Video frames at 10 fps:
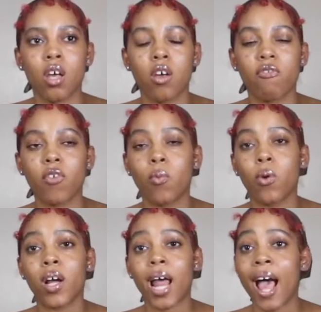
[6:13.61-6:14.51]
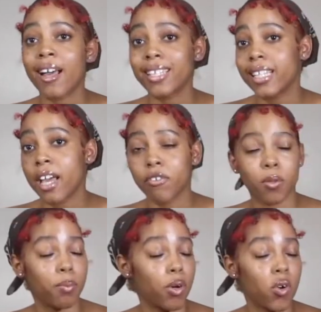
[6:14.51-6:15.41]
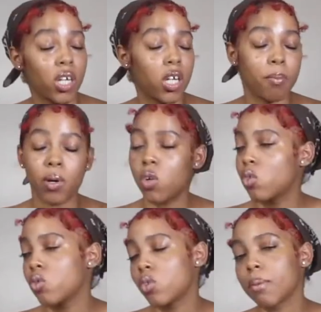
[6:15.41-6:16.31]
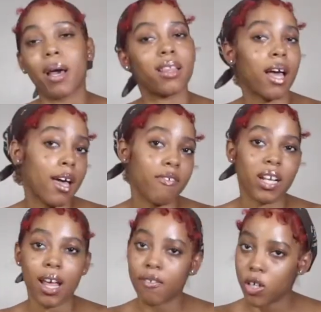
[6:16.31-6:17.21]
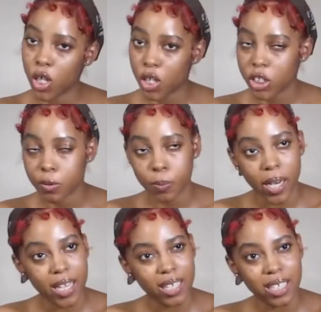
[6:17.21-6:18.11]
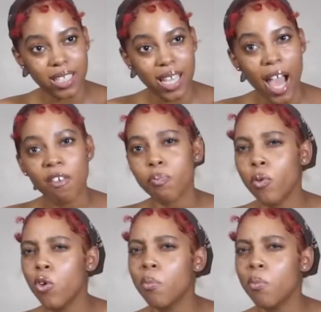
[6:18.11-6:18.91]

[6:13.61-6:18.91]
for one, I had never broken a bone in my life. I never sprained anything. I've pulled